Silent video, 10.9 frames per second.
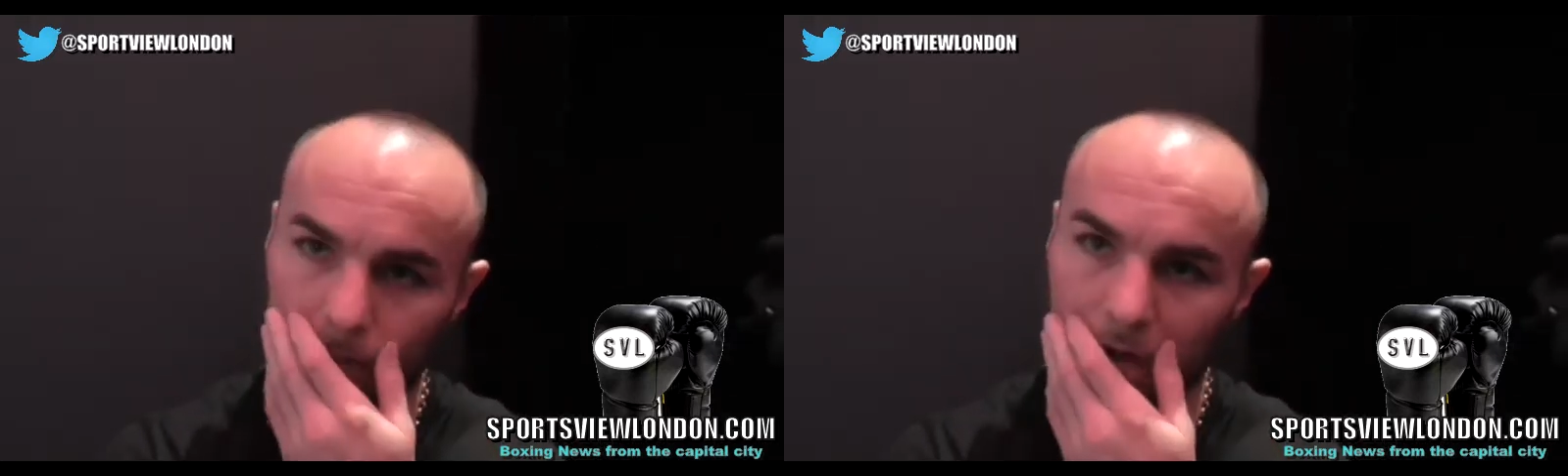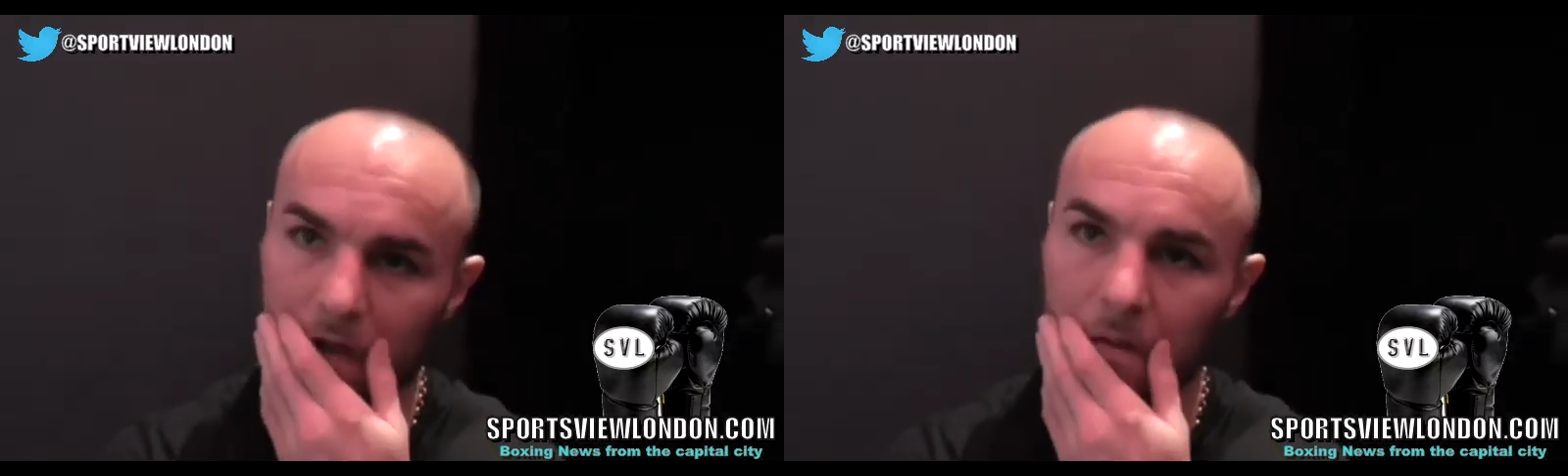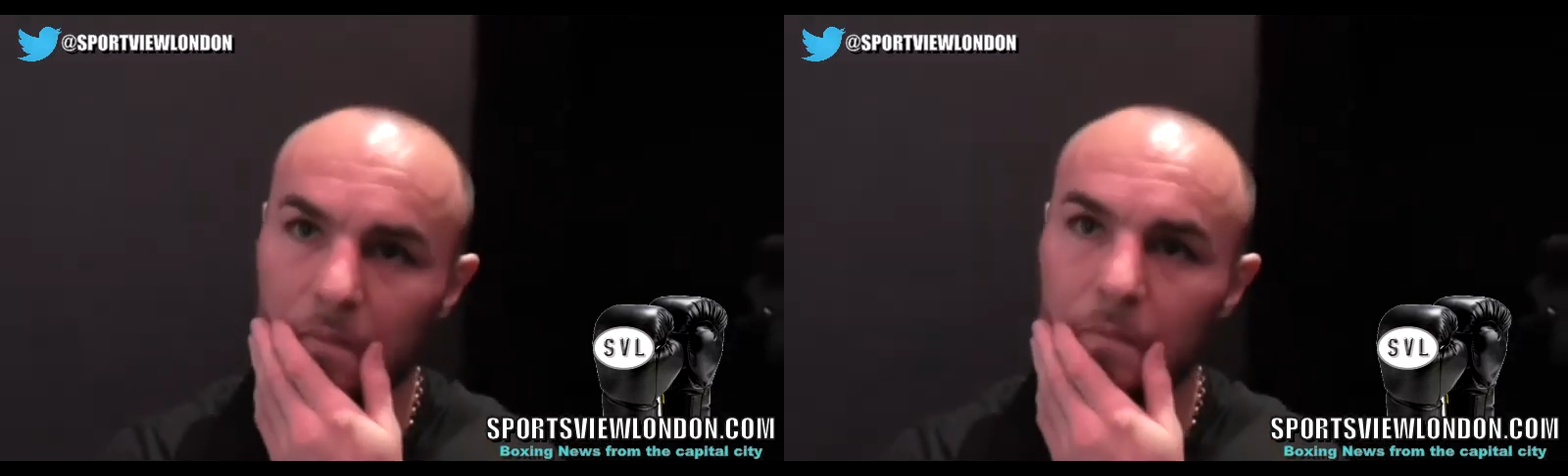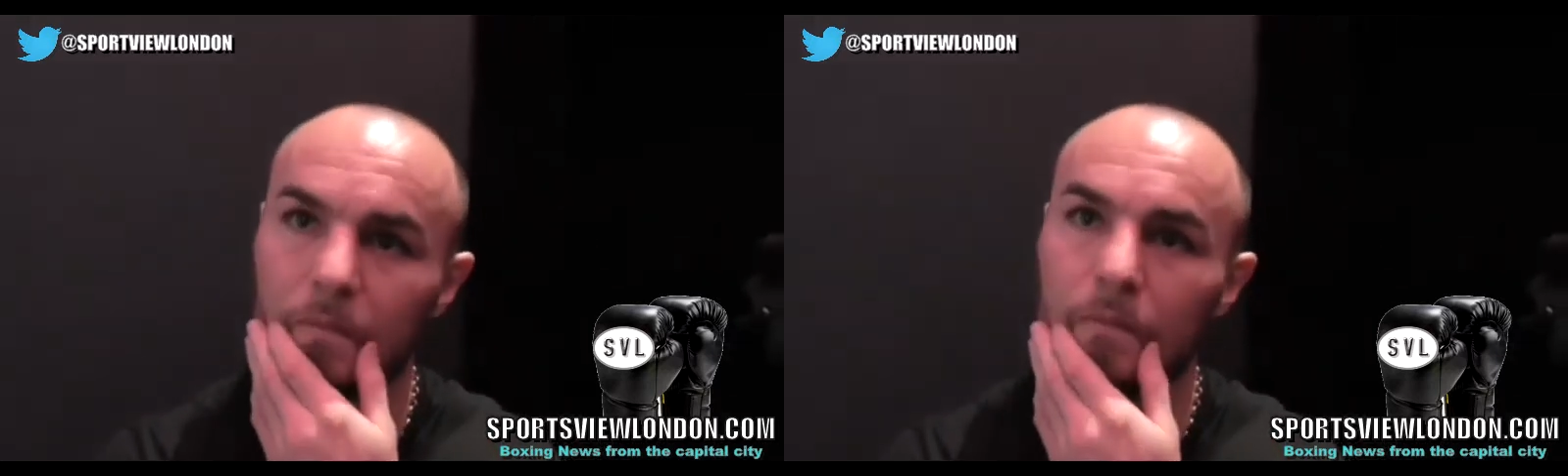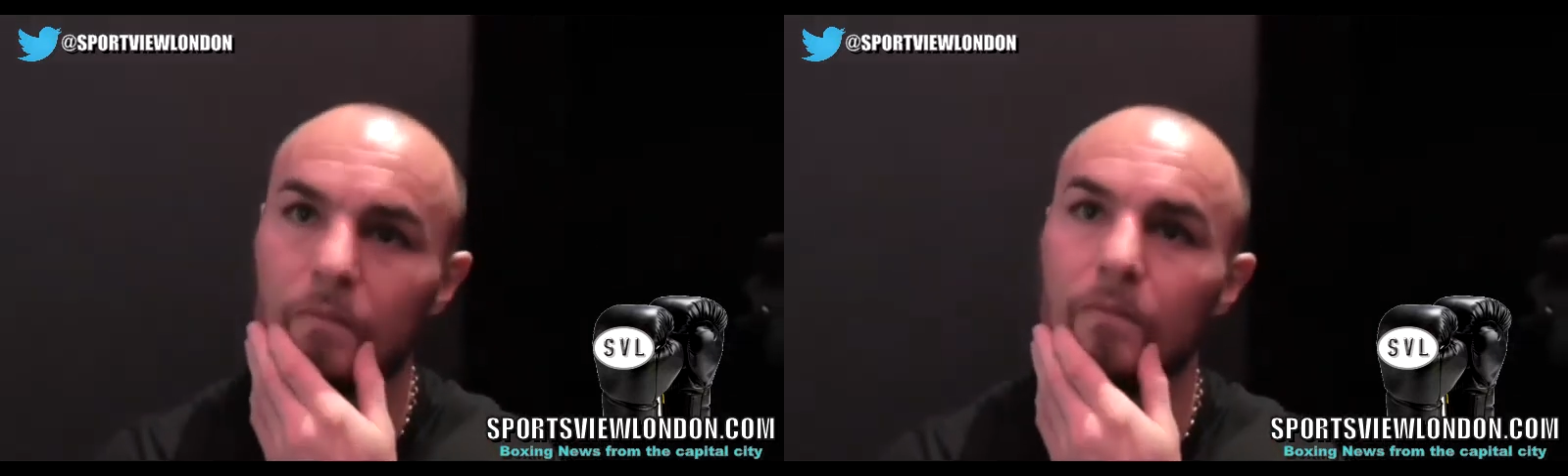Yeah
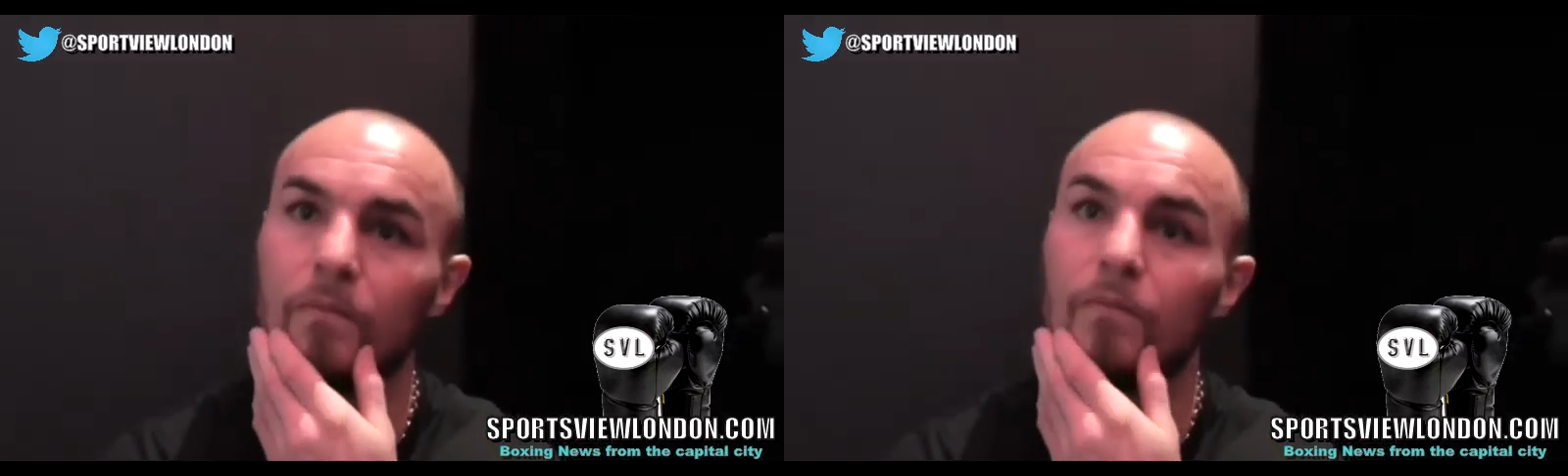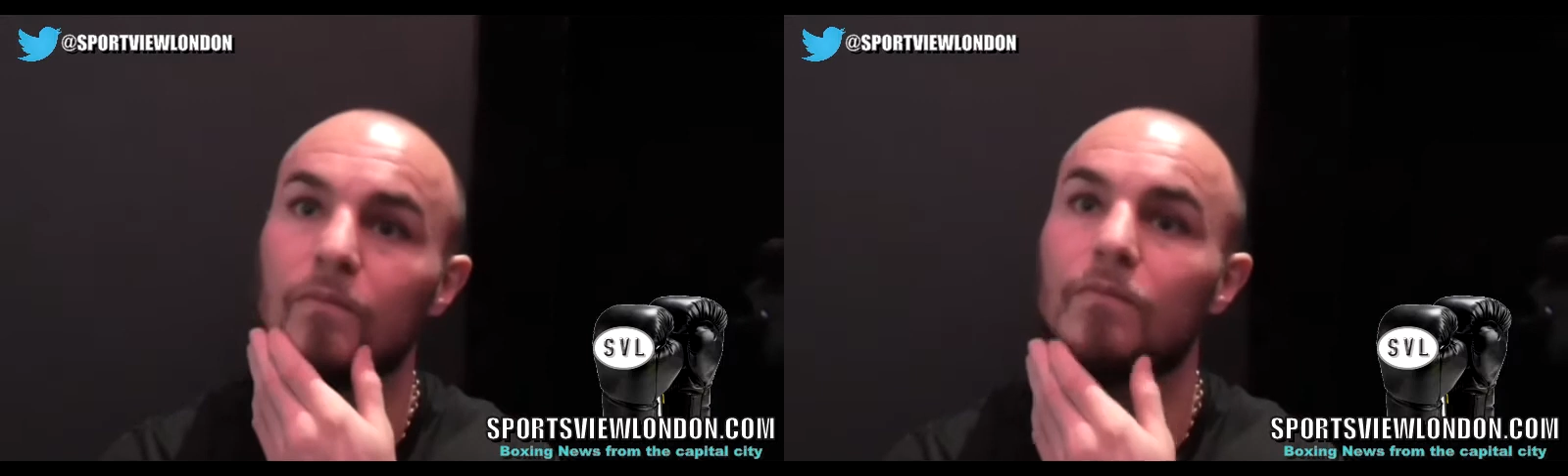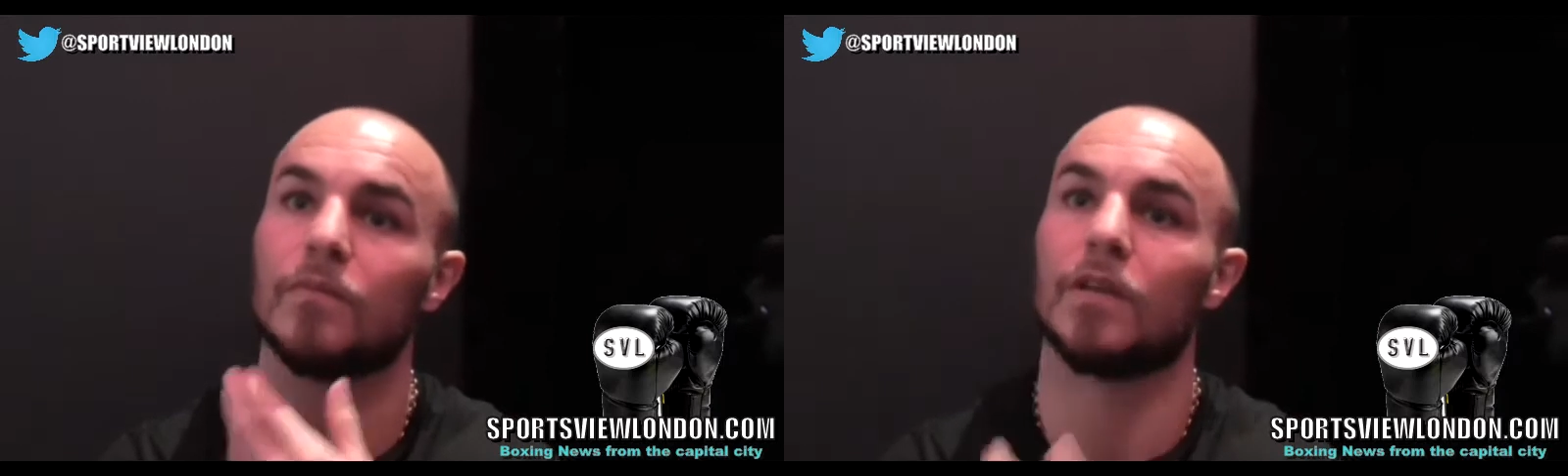fantastic,